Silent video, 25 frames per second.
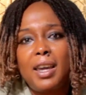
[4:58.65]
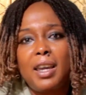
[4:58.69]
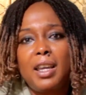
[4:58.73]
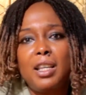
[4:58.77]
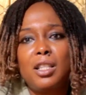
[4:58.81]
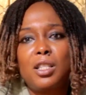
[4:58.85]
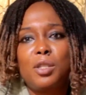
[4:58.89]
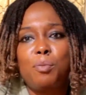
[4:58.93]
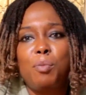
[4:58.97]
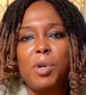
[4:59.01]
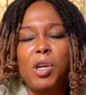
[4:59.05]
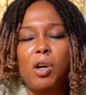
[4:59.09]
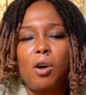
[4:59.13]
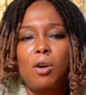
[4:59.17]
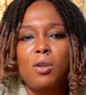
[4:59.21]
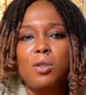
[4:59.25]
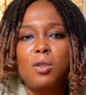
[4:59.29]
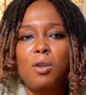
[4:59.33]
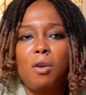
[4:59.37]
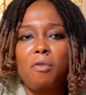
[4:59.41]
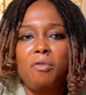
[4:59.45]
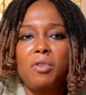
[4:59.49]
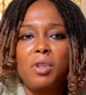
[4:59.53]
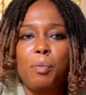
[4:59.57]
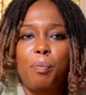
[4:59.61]
It's
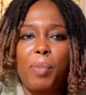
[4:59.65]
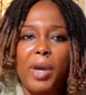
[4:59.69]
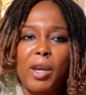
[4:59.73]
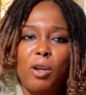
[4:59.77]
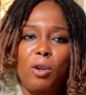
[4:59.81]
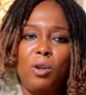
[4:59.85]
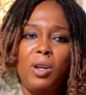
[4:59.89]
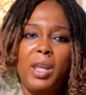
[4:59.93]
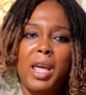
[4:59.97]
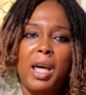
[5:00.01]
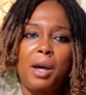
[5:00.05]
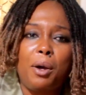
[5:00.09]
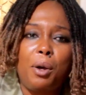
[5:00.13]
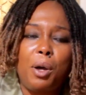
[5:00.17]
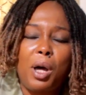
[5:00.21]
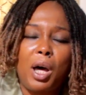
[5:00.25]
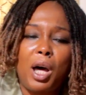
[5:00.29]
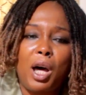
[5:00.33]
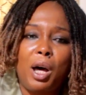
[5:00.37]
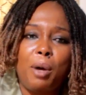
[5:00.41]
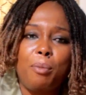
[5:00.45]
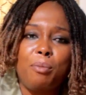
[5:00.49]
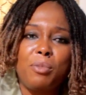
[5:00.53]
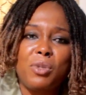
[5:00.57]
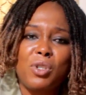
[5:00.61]
because of the peculiar
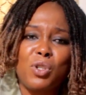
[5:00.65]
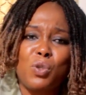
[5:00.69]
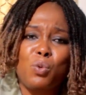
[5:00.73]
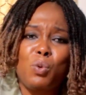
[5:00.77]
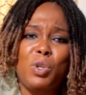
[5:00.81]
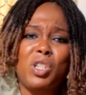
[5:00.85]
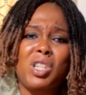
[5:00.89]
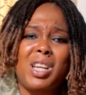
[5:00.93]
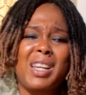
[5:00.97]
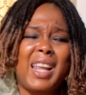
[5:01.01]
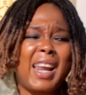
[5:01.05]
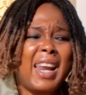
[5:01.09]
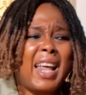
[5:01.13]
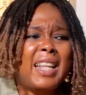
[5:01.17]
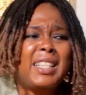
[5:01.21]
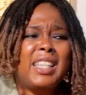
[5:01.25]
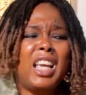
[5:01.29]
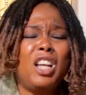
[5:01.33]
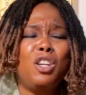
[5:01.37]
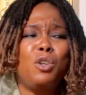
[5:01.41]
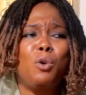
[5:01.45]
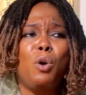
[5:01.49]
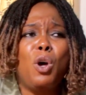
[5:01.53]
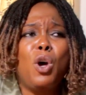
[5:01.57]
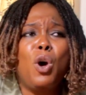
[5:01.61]
situation. And I
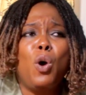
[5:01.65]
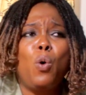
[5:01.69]
tell you,